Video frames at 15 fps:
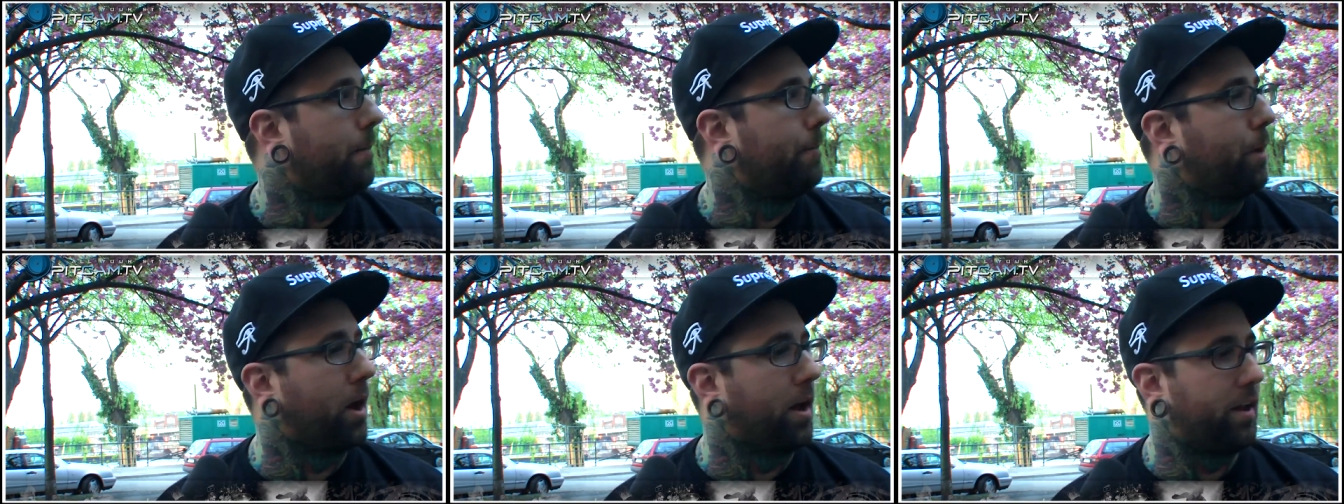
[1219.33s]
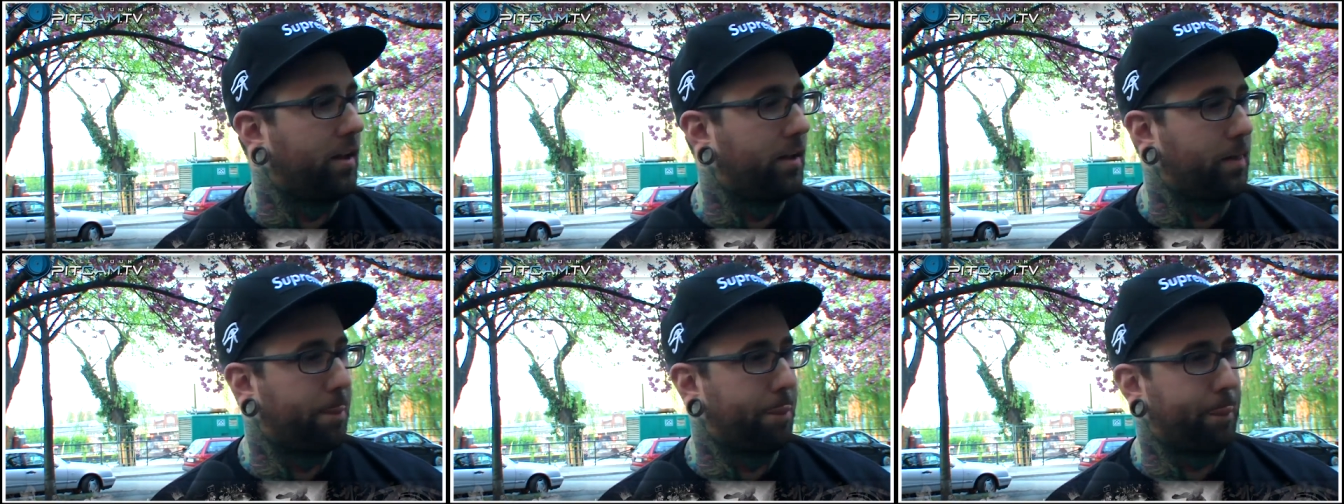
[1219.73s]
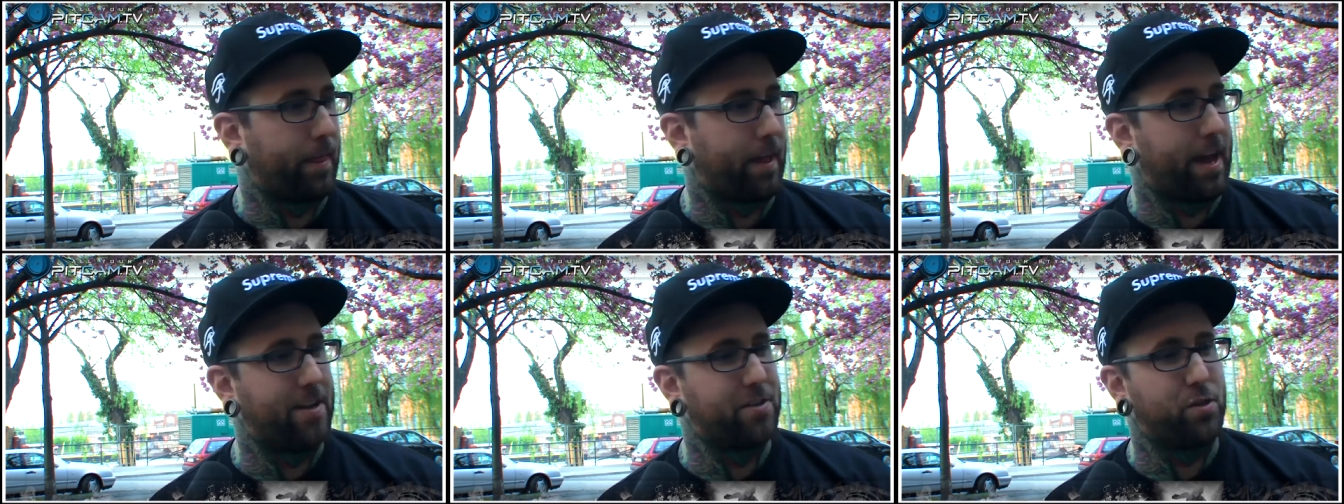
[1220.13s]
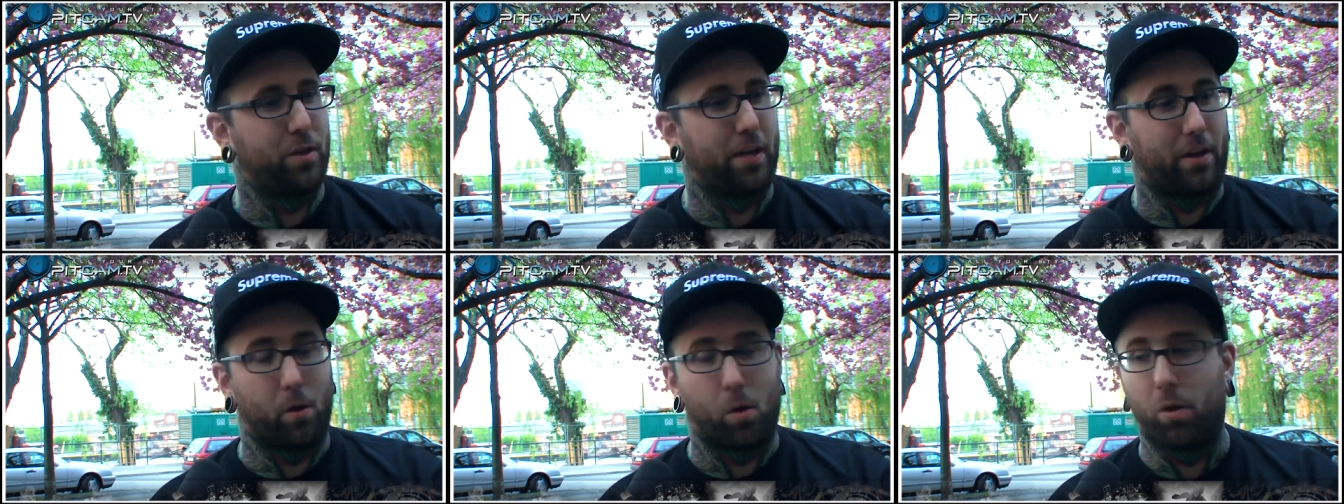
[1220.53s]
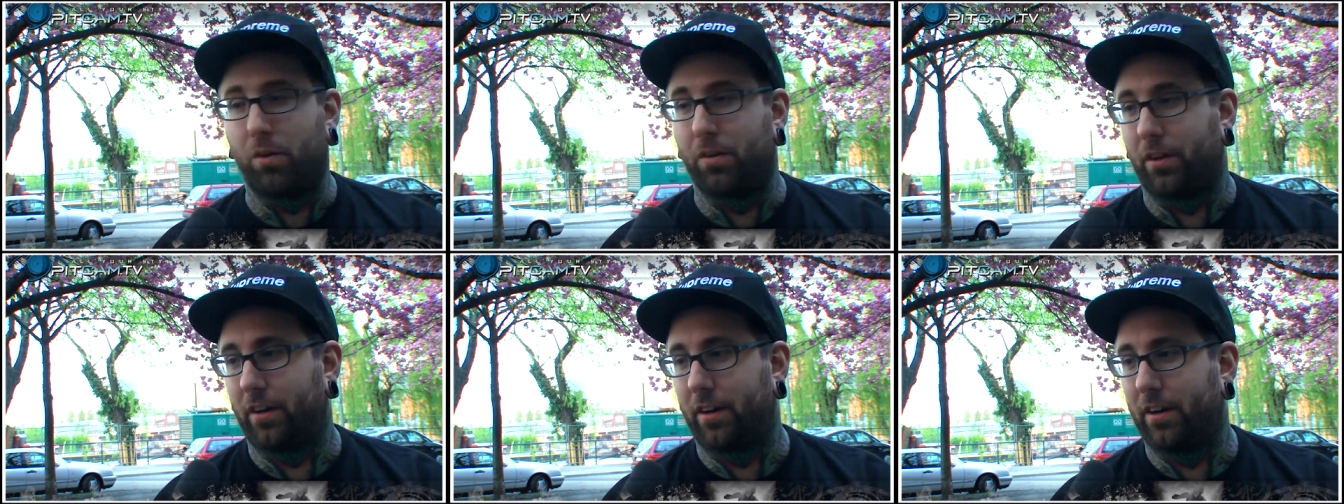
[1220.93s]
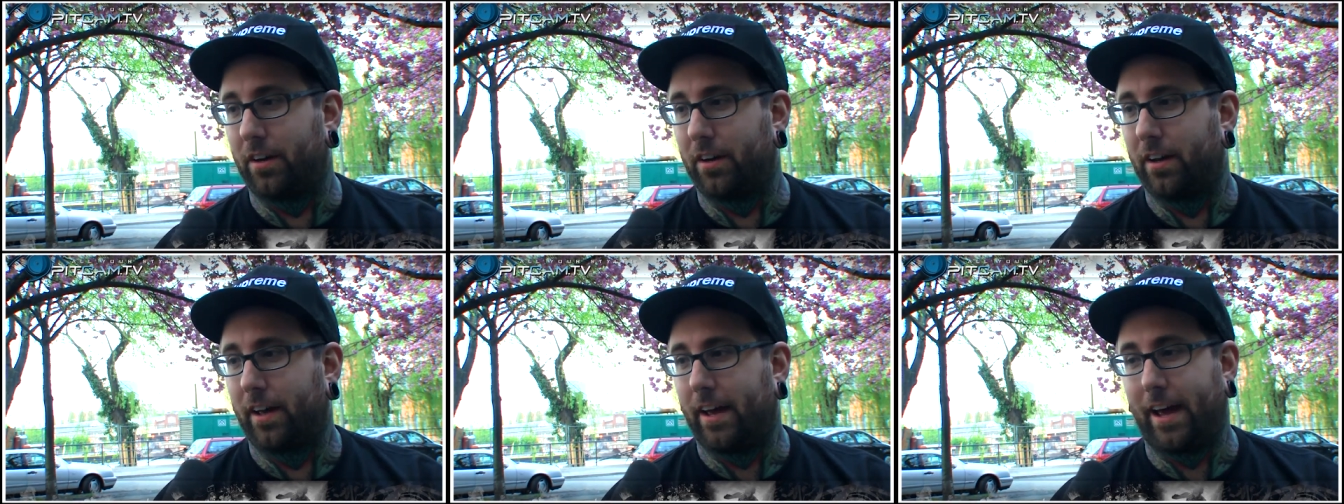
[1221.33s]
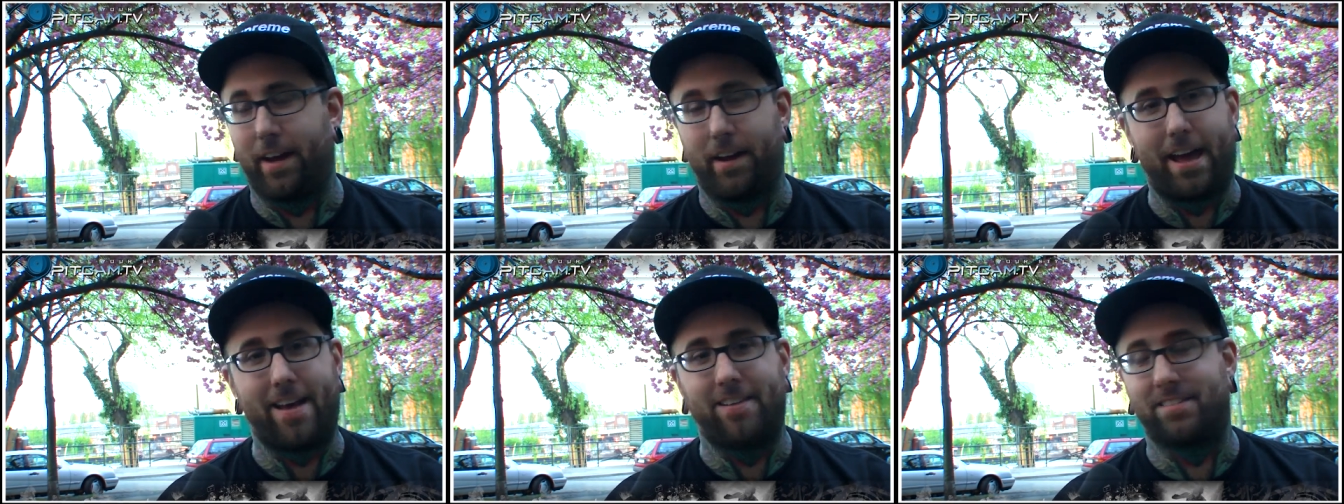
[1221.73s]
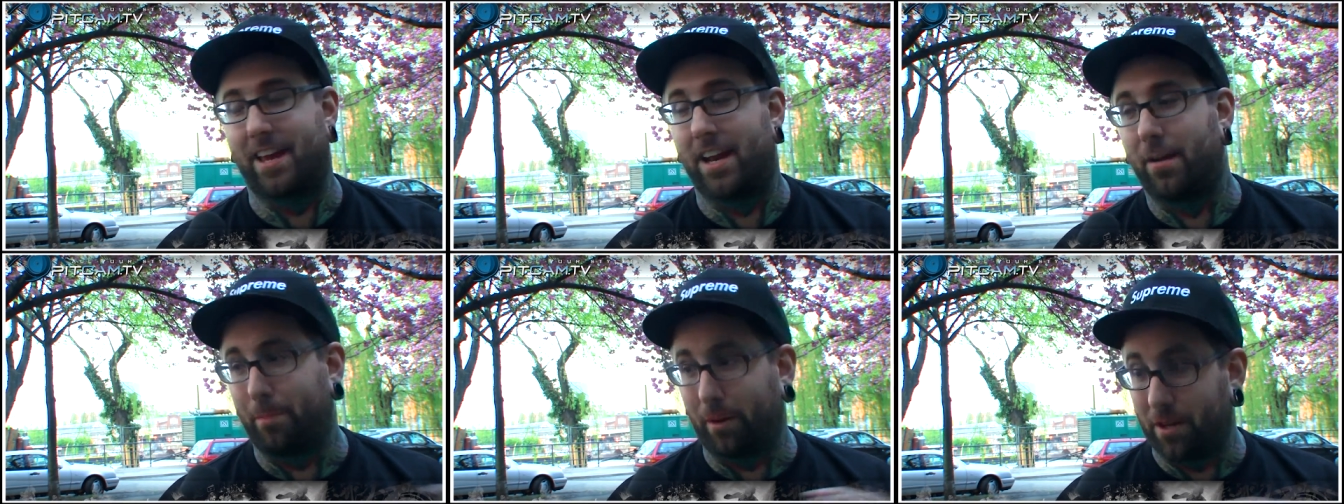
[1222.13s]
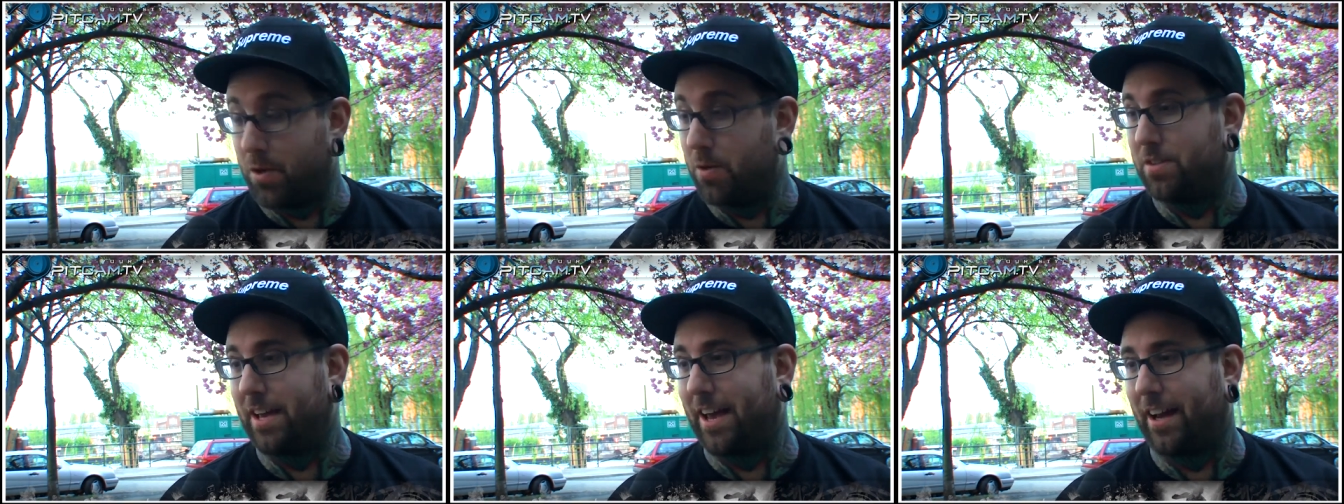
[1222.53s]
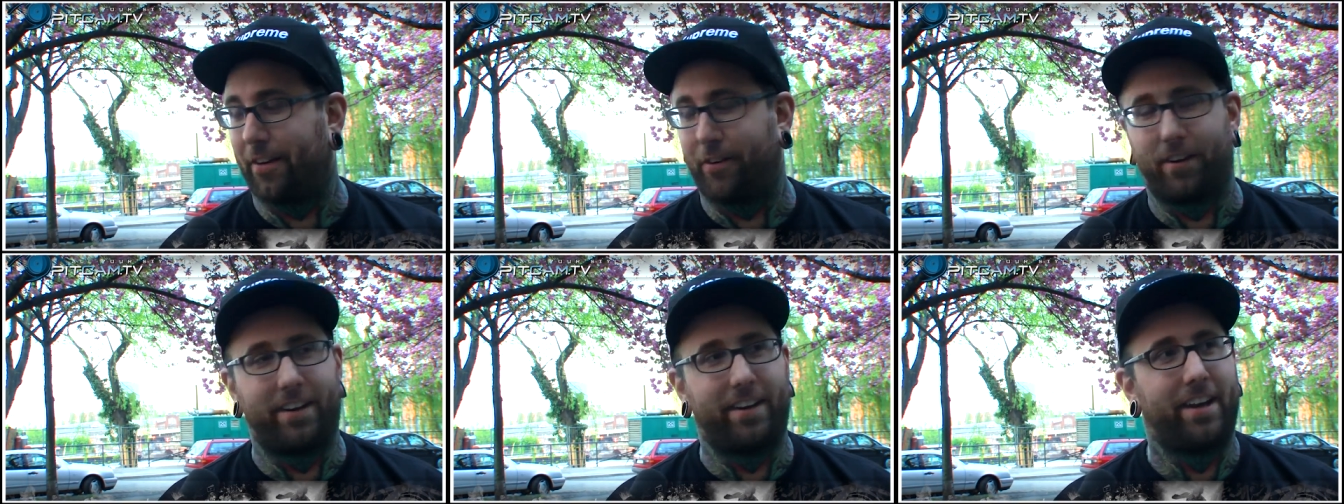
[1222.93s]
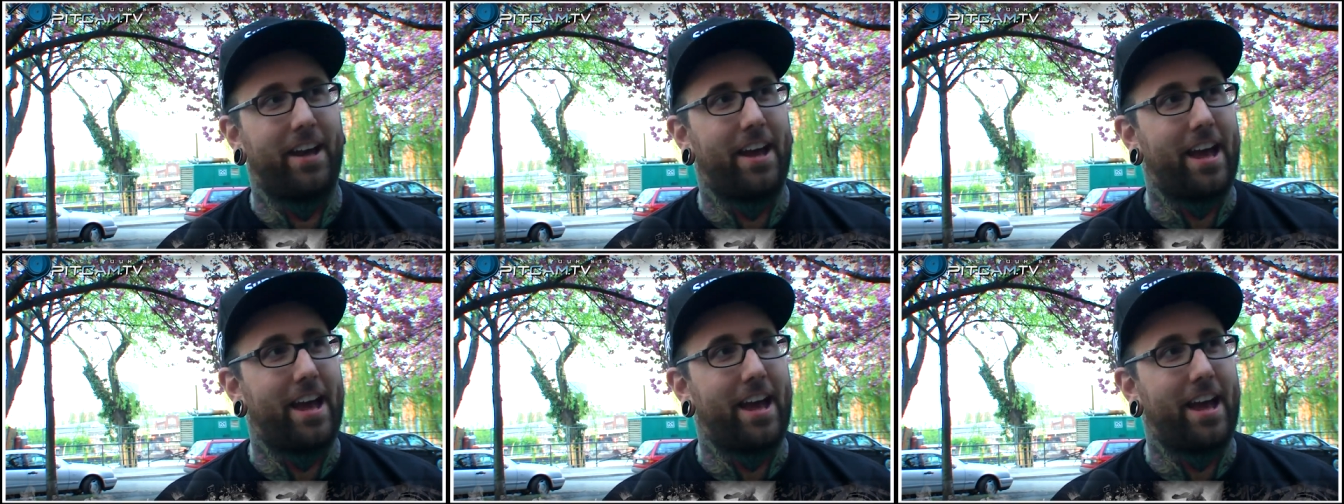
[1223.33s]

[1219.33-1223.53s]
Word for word: But as you get older, and ask anybody who's angry,